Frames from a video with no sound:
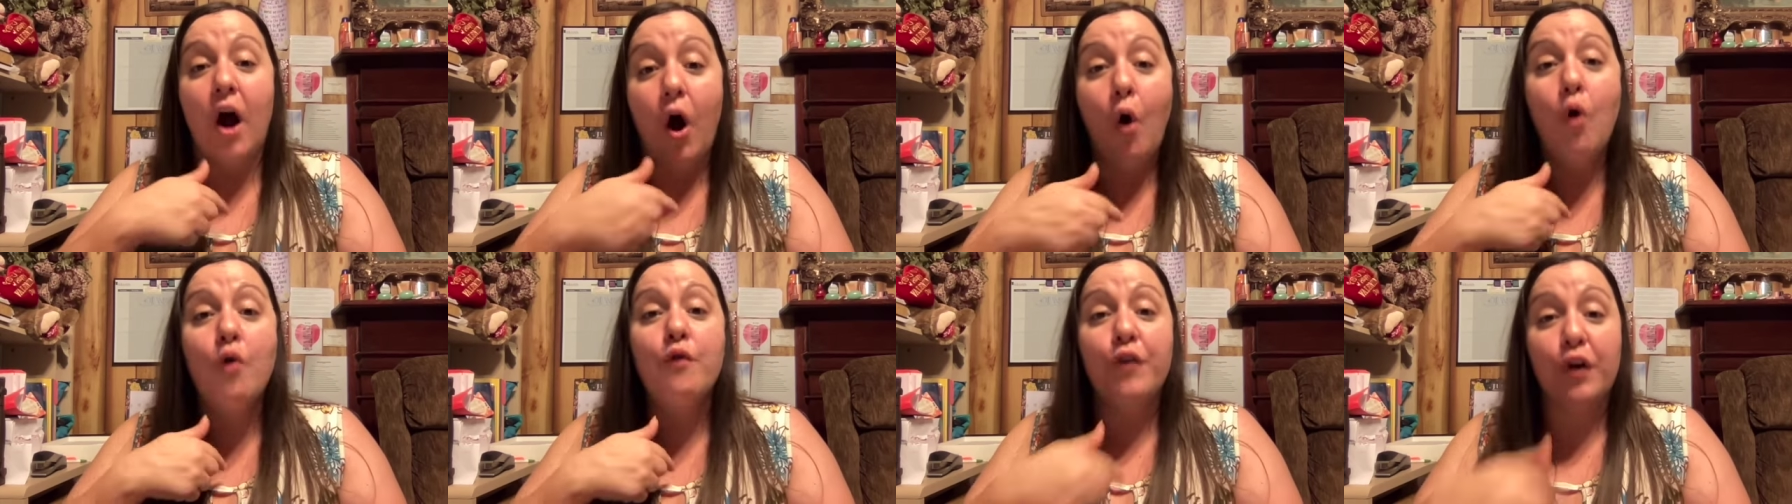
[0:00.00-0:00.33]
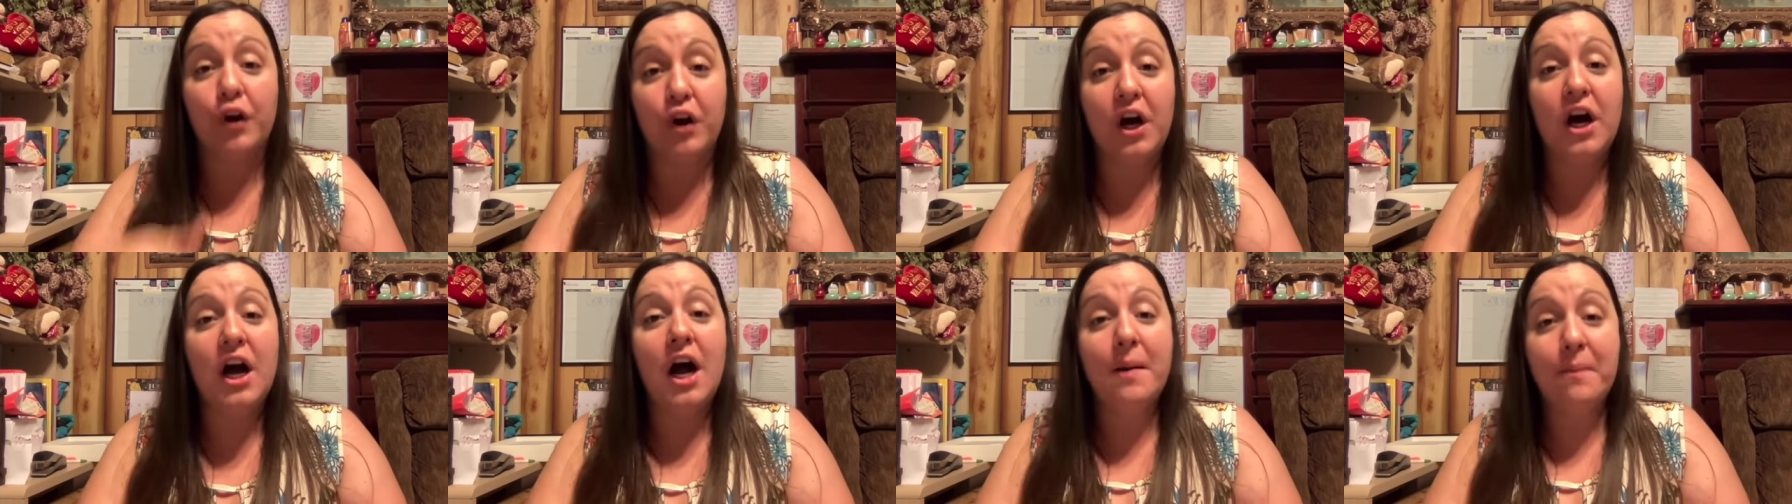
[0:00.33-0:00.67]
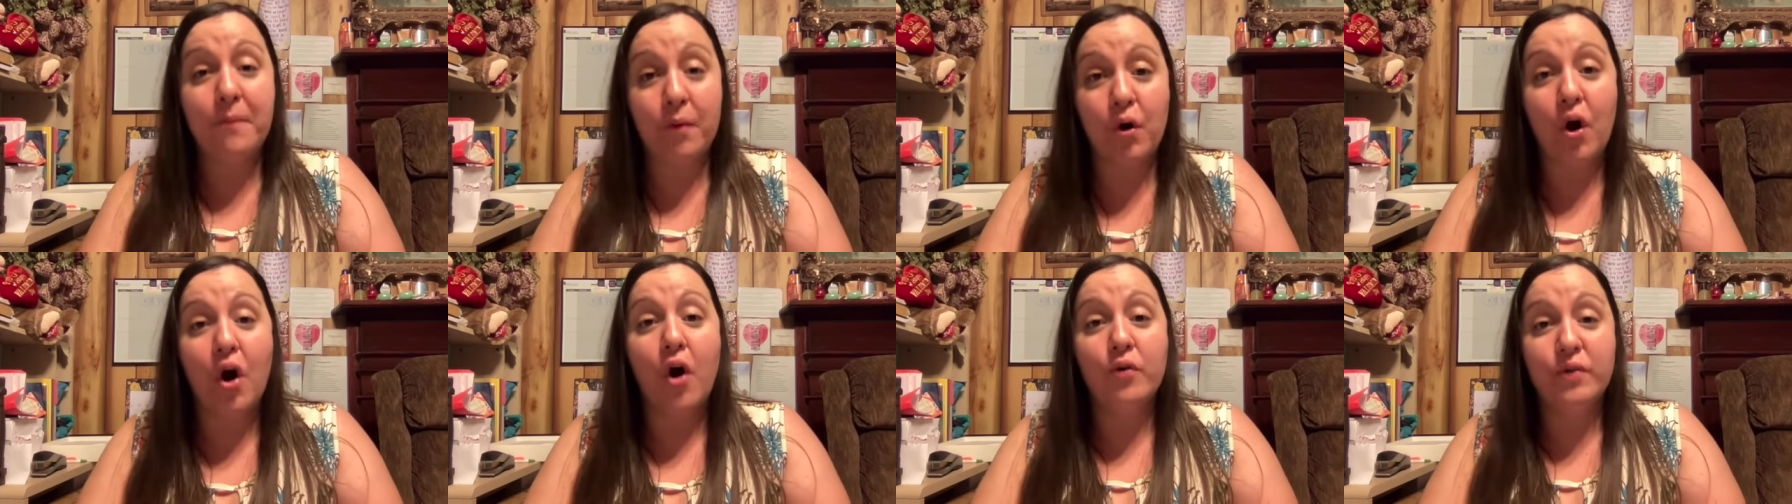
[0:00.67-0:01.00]

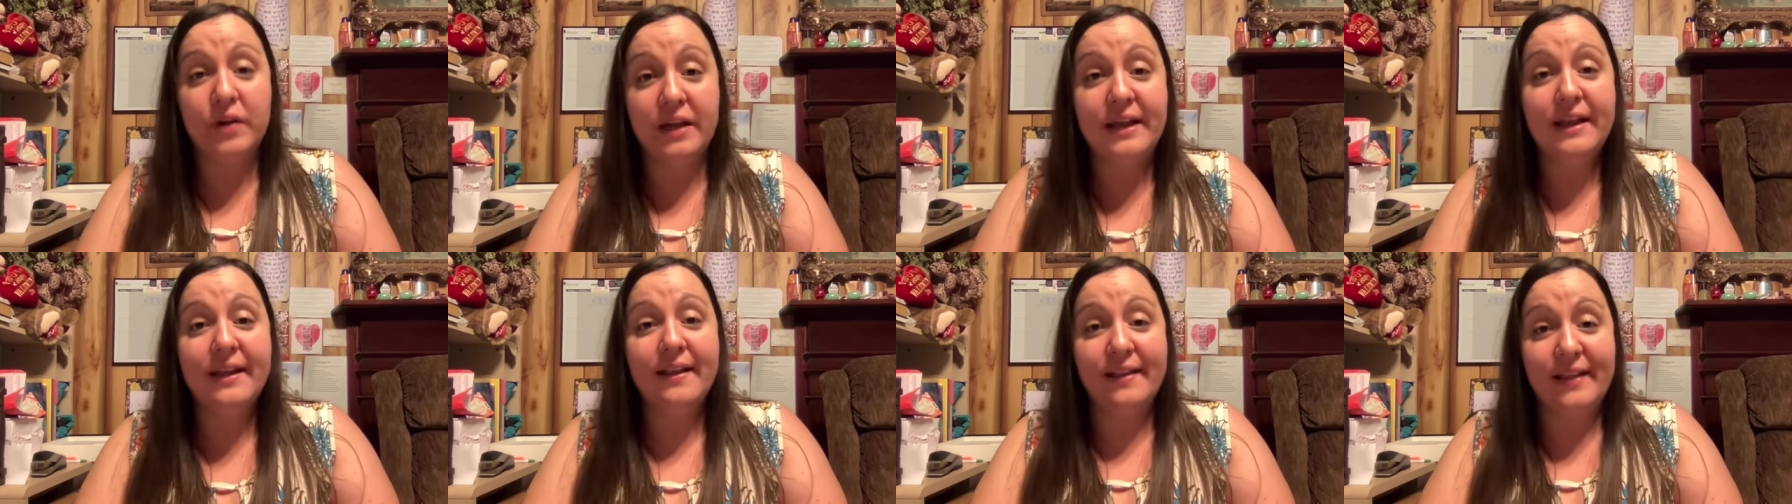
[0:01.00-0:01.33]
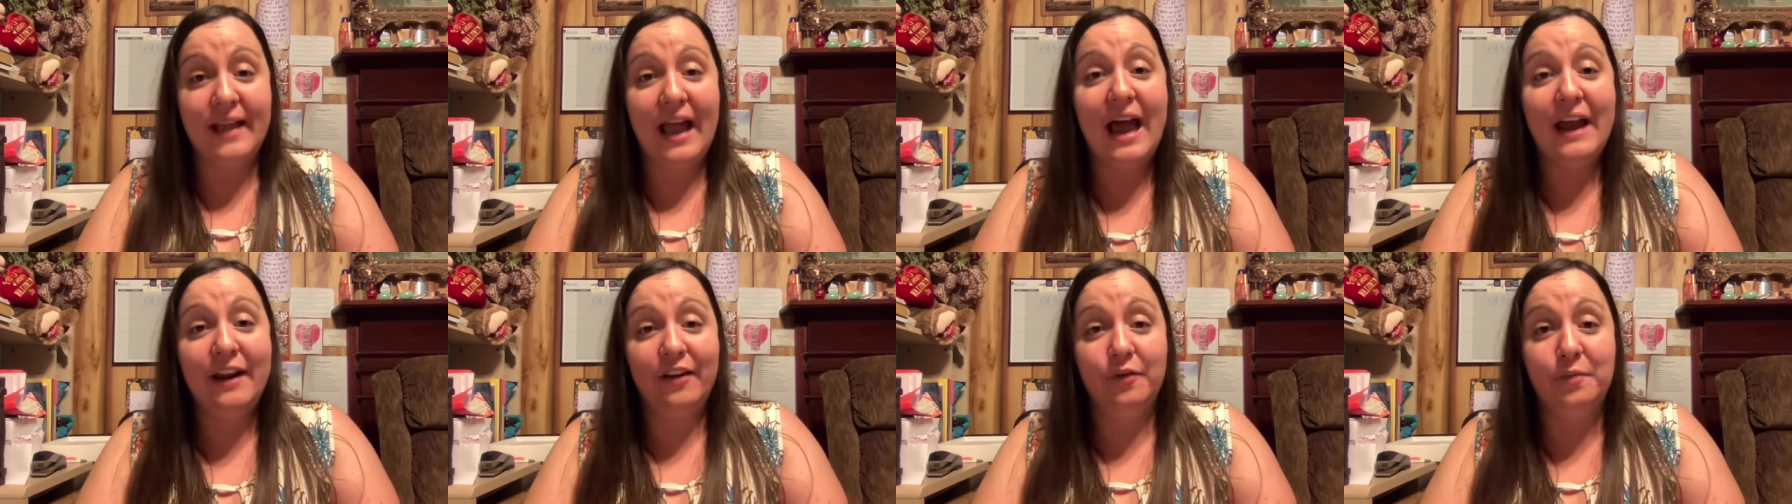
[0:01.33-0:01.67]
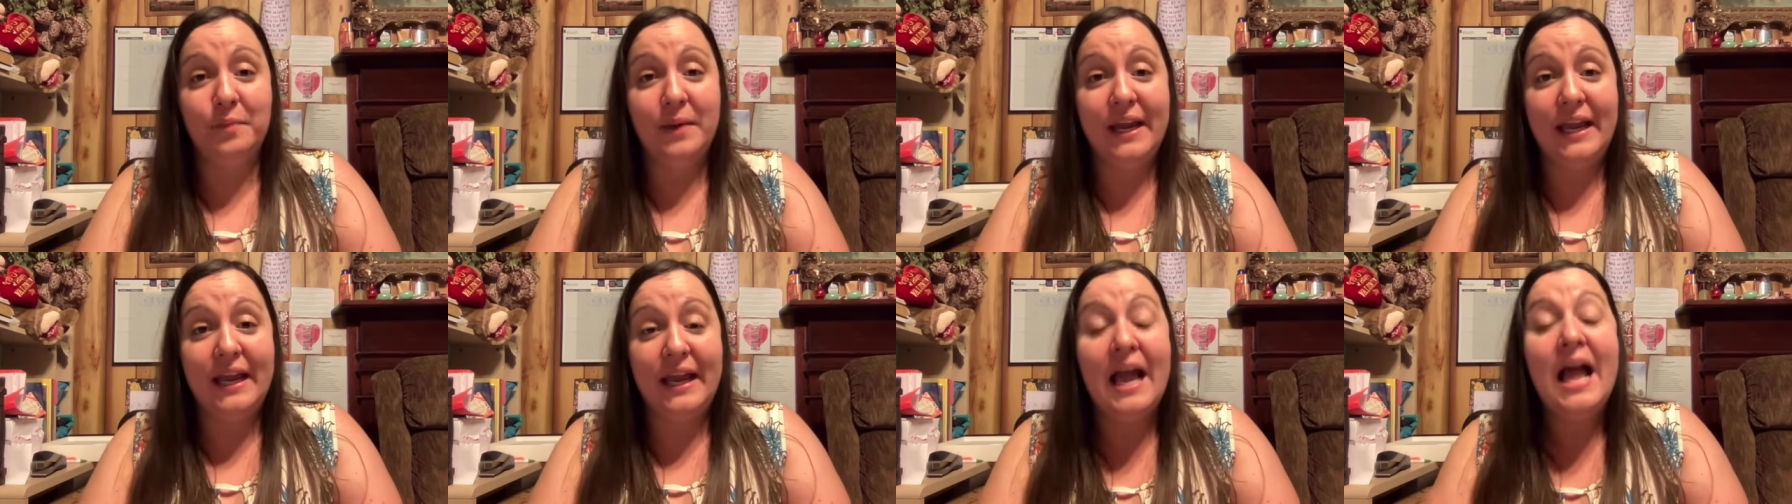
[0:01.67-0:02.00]
overcomer on the inside of
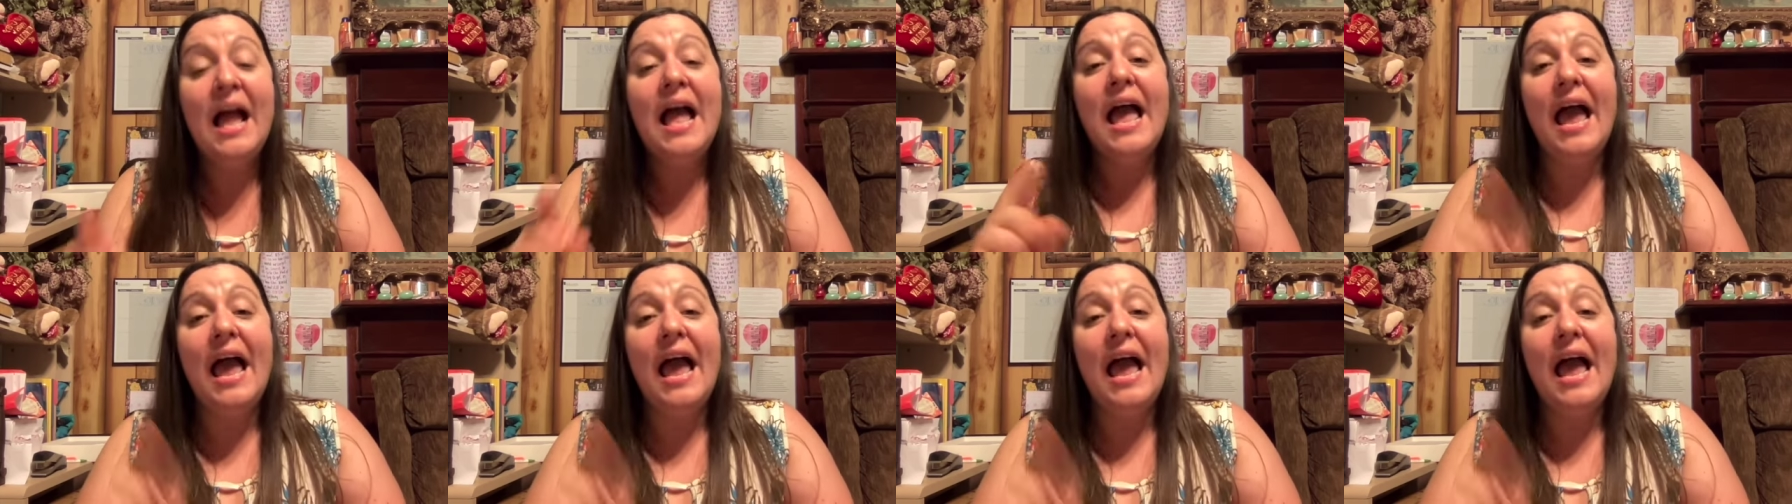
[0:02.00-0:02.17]
me